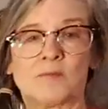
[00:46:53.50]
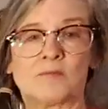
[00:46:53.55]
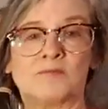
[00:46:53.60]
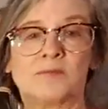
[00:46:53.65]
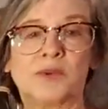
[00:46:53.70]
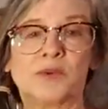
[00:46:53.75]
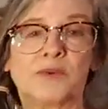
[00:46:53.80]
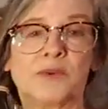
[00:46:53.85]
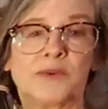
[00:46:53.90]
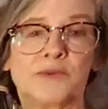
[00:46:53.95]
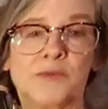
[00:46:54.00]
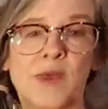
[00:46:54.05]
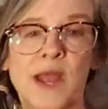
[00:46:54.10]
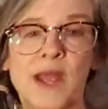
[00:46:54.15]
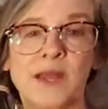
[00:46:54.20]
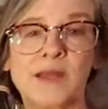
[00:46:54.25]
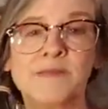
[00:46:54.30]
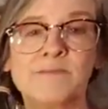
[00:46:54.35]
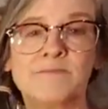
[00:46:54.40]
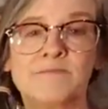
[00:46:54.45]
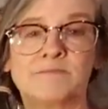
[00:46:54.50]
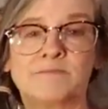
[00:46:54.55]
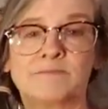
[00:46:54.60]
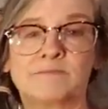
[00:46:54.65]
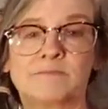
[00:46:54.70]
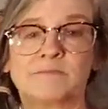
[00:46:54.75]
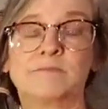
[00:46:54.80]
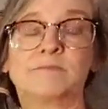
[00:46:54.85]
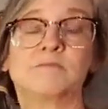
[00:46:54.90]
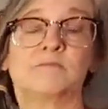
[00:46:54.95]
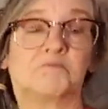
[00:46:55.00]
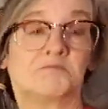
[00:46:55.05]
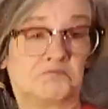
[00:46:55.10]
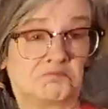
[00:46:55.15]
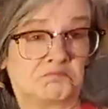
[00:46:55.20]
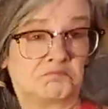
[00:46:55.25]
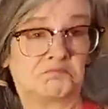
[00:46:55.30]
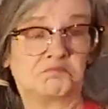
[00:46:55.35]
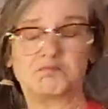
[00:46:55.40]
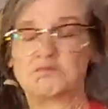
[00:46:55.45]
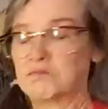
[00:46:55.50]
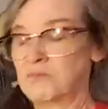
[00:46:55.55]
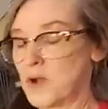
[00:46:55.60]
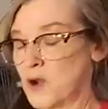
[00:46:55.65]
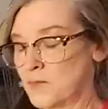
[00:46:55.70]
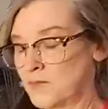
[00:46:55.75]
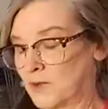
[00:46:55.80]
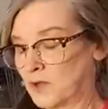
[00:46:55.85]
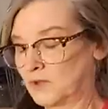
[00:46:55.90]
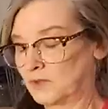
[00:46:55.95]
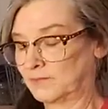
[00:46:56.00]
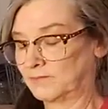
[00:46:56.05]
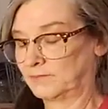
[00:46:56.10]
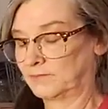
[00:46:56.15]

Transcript: Blue and red, purple.